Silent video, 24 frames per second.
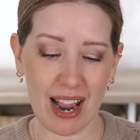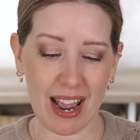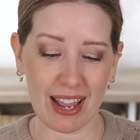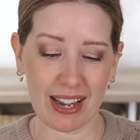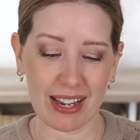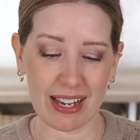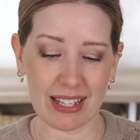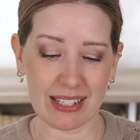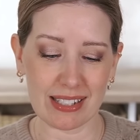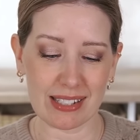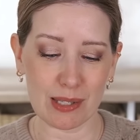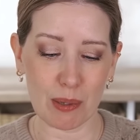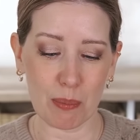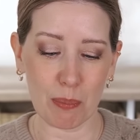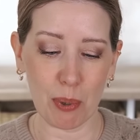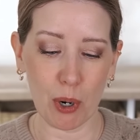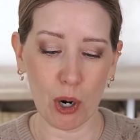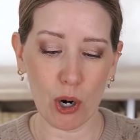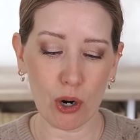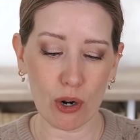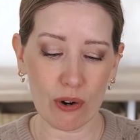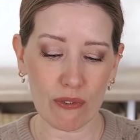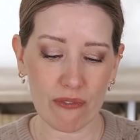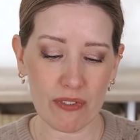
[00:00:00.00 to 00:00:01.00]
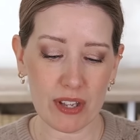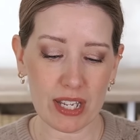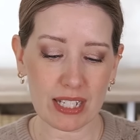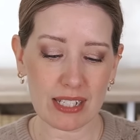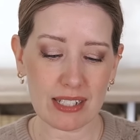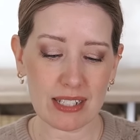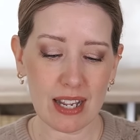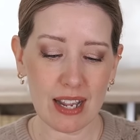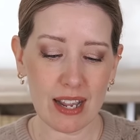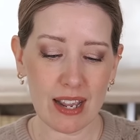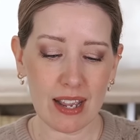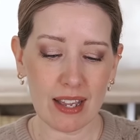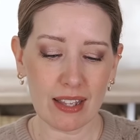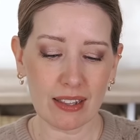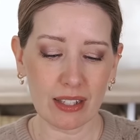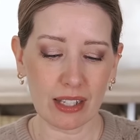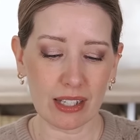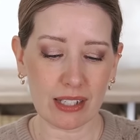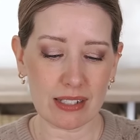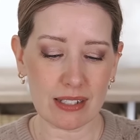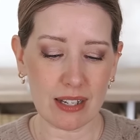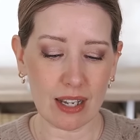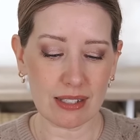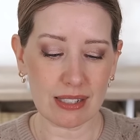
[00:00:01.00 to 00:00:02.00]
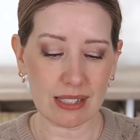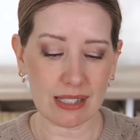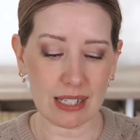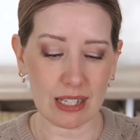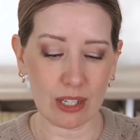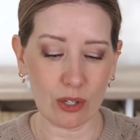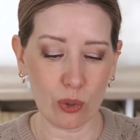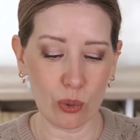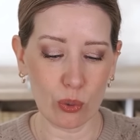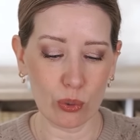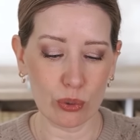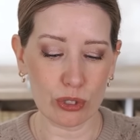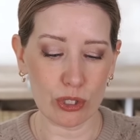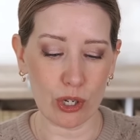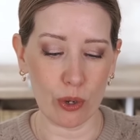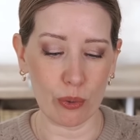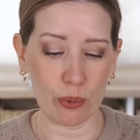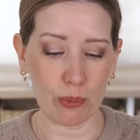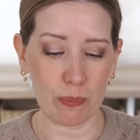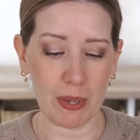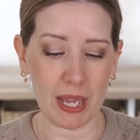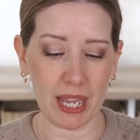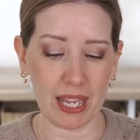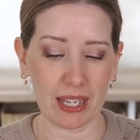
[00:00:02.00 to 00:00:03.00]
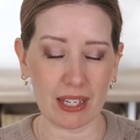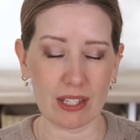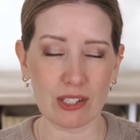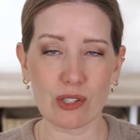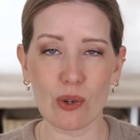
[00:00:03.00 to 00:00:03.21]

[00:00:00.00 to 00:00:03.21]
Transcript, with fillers: and it's the perfect like dusty cool tone pink.